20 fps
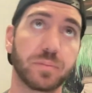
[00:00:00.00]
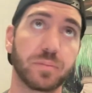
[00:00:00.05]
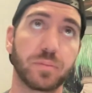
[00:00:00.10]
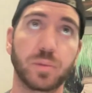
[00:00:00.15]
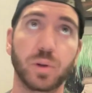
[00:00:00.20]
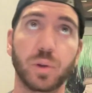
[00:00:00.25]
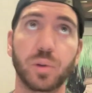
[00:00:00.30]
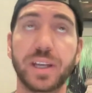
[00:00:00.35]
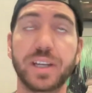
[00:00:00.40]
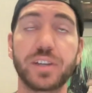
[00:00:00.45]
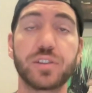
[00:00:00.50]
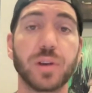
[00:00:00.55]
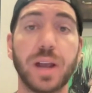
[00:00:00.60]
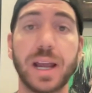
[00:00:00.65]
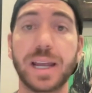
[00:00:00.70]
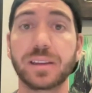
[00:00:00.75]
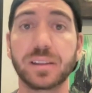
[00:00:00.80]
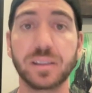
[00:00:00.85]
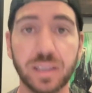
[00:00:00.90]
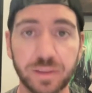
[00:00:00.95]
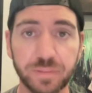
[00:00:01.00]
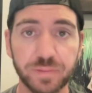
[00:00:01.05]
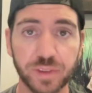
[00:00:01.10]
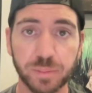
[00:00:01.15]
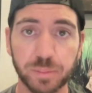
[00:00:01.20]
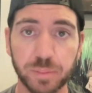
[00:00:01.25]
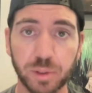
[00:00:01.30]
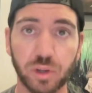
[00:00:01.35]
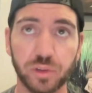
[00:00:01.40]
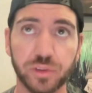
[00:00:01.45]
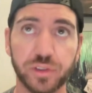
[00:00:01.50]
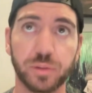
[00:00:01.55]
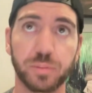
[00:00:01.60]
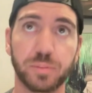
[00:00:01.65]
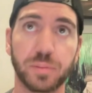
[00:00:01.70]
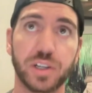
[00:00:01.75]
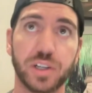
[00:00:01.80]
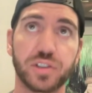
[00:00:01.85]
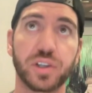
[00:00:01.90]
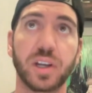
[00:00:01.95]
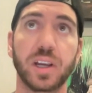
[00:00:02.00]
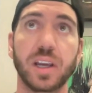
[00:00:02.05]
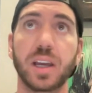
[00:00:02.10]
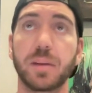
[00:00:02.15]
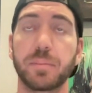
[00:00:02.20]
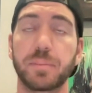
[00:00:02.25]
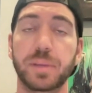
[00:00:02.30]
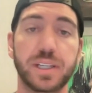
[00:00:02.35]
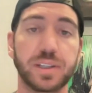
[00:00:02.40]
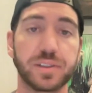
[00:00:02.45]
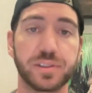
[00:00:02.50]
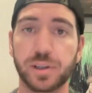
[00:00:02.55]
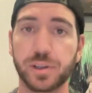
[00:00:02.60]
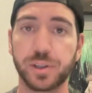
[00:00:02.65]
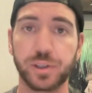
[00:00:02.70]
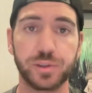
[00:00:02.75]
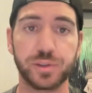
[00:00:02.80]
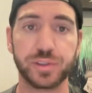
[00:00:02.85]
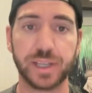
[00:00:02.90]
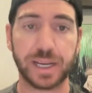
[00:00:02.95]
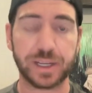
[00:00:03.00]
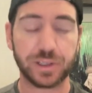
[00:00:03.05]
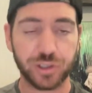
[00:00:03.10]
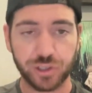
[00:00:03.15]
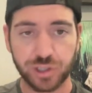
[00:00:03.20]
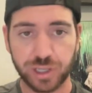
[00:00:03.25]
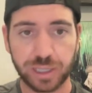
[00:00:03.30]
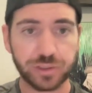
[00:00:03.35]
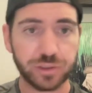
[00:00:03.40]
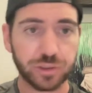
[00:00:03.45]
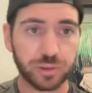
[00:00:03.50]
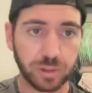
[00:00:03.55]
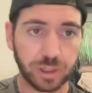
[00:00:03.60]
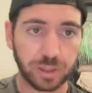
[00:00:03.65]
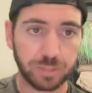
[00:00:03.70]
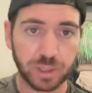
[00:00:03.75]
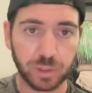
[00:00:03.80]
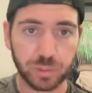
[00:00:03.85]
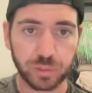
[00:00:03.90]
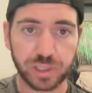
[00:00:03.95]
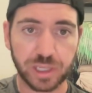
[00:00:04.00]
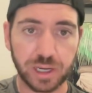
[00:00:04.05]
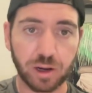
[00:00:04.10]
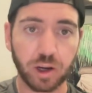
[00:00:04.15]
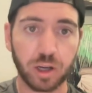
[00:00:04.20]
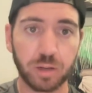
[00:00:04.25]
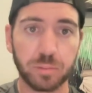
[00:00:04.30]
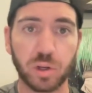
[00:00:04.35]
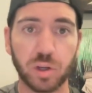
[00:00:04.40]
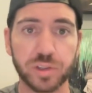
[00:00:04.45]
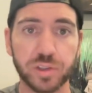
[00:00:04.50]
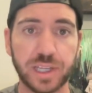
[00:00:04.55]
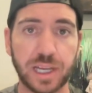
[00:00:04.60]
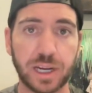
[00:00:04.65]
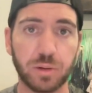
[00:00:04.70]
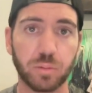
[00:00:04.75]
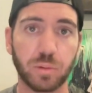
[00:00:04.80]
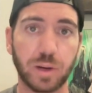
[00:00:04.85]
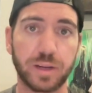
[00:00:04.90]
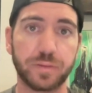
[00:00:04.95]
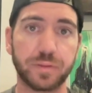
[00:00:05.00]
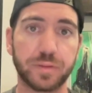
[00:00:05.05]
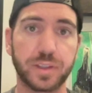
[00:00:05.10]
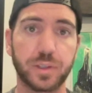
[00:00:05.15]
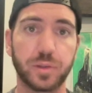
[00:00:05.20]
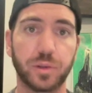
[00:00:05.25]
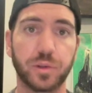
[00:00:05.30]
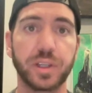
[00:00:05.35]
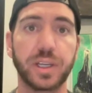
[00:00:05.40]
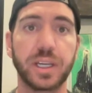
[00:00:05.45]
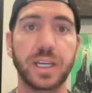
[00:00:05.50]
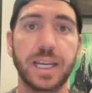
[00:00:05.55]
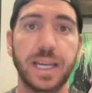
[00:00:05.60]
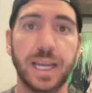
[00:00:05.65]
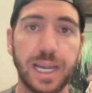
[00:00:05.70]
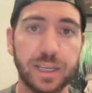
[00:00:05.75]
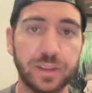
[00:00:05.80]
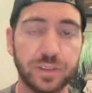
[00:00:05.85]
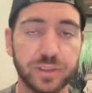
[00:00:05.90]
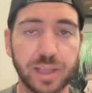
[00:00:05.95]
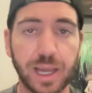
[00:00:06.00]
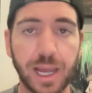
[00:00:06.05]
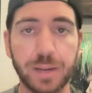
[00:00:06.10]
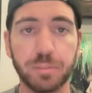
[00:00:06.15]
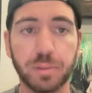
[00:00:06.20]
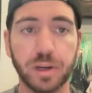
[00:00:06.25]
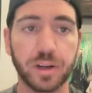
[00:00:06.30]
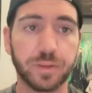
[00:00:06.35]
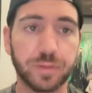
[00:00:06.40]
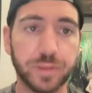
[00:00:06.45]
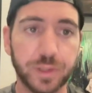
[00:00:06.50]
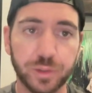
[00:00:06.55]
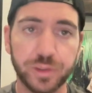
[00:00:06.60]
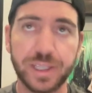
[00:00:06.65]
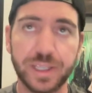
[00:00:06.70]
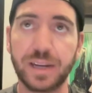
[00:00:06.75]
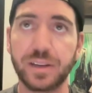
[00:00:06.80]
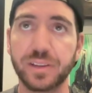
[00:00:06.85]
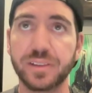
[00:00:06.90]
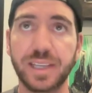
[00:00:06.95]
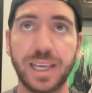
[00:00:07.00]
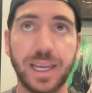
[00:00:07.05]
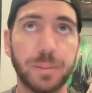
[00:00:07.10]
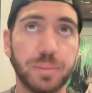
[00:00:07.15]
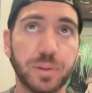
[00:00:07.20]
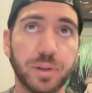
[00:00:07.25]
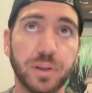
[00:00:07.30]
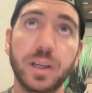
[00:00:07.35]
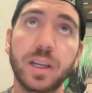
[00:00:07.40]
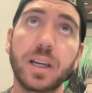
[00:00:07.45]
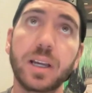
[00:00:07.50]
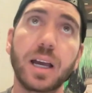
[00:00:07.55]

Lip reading: Will they try and lift the ball too much because they're used to that jet stream that was carrying balls out of right field at Steinbrenner Field down in Tampa?